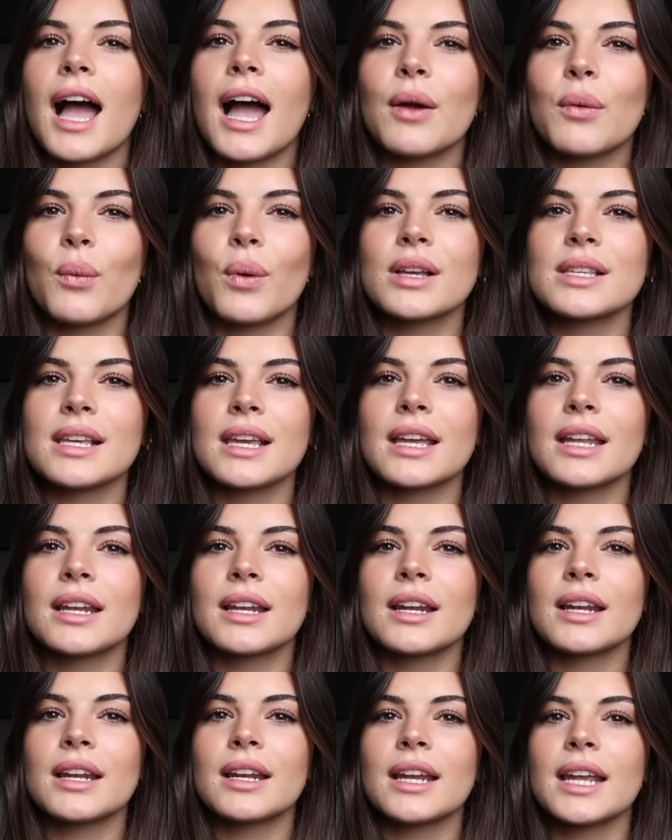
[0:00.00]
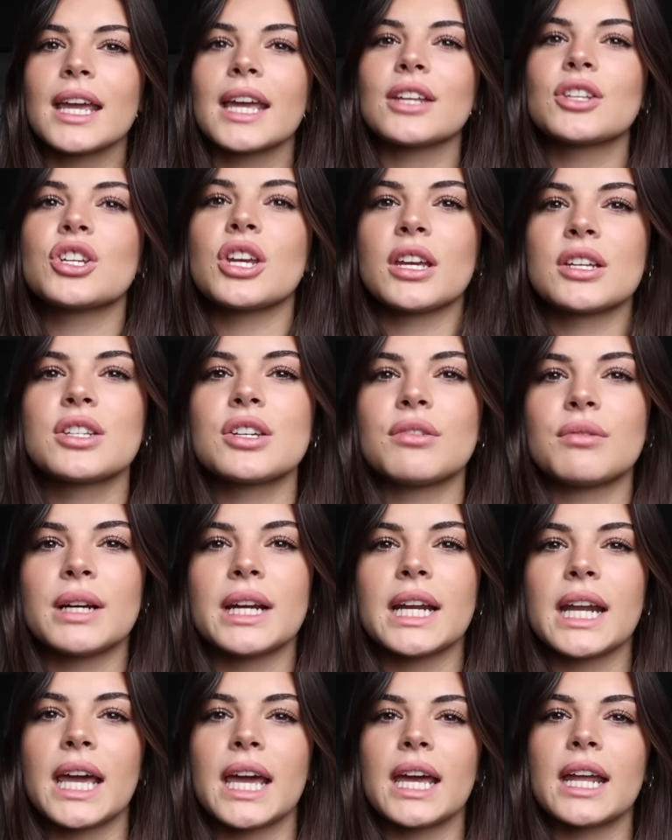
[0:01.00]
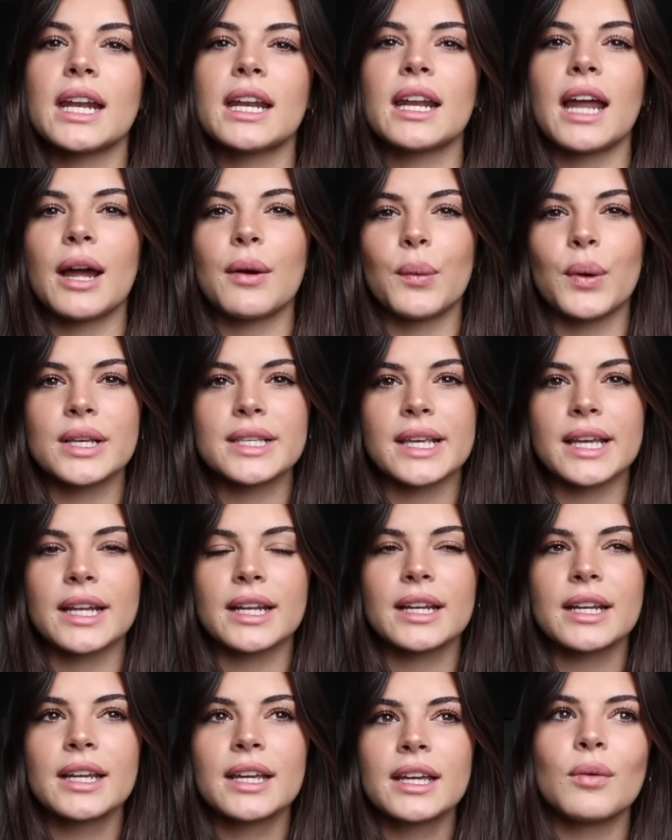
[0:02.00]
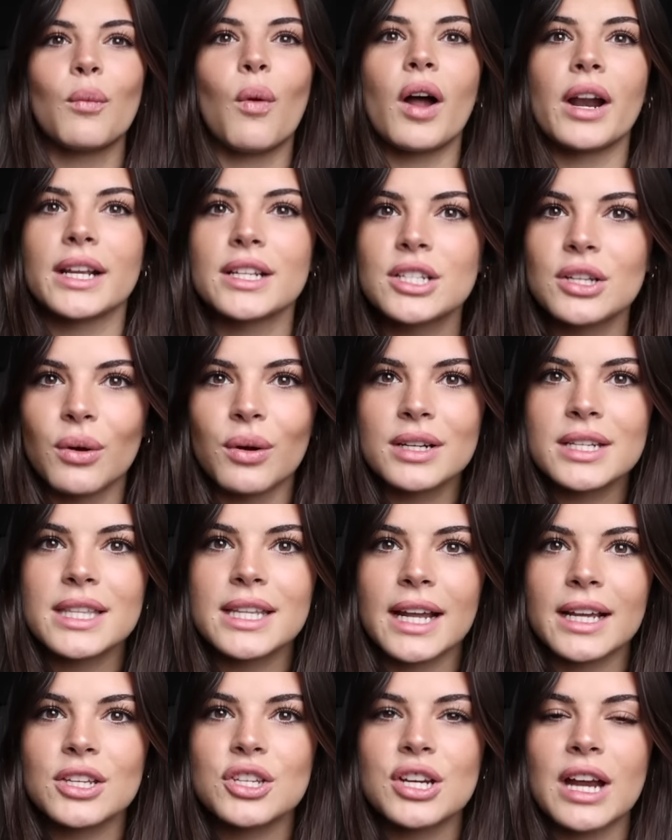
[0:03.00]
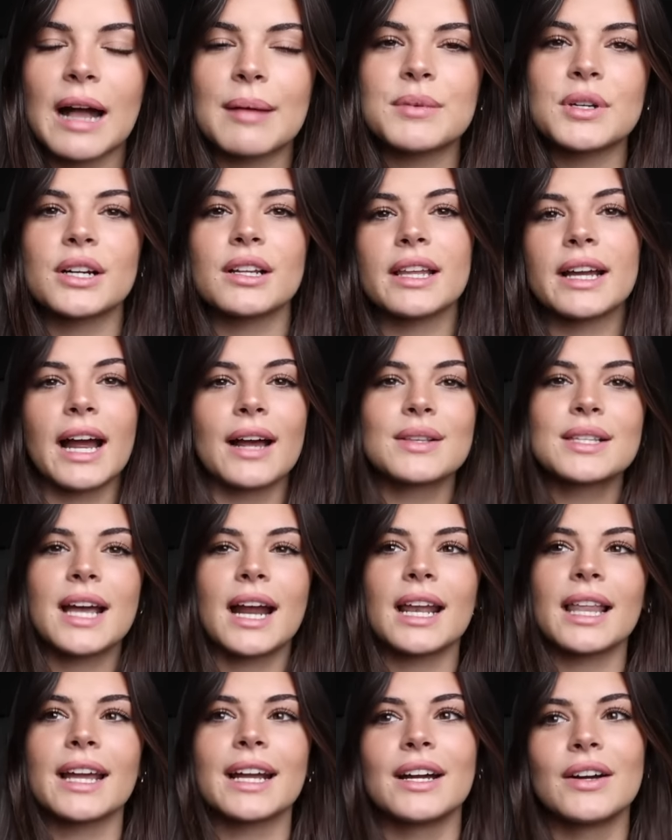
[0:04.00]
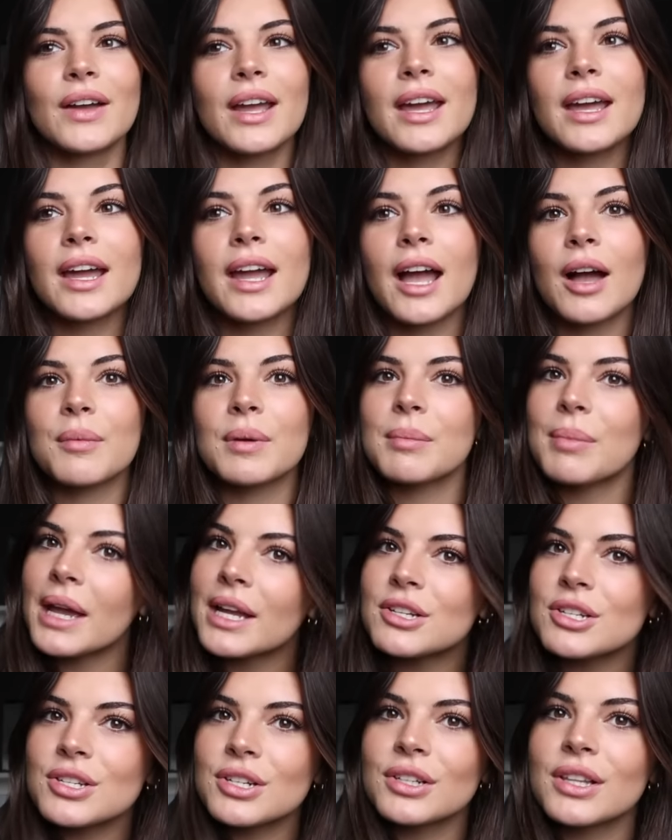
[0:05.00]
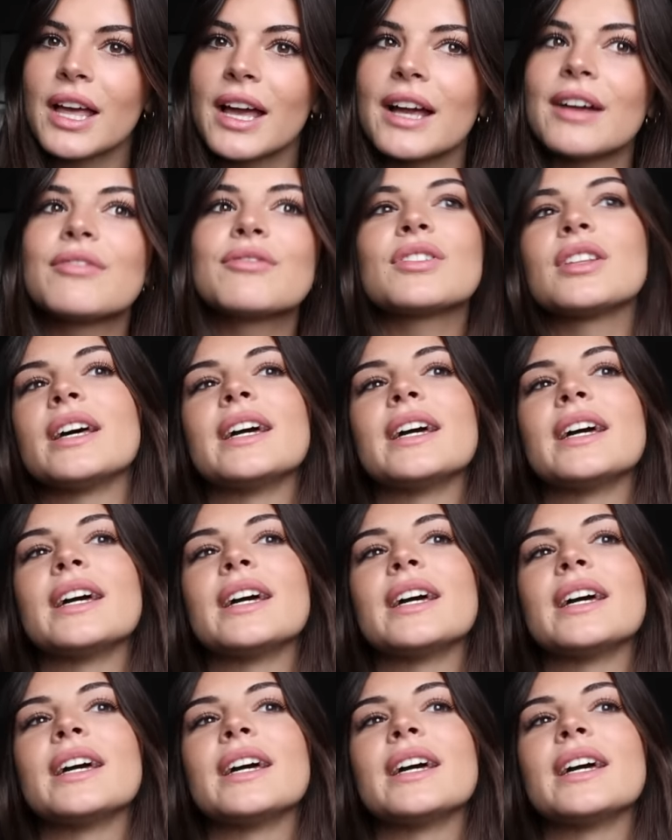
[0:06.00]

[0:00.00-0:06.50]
I wasn't itching to read it. I wasn't wanting to go into the next chapter. Like I was kind of like, okay, how many pages are left?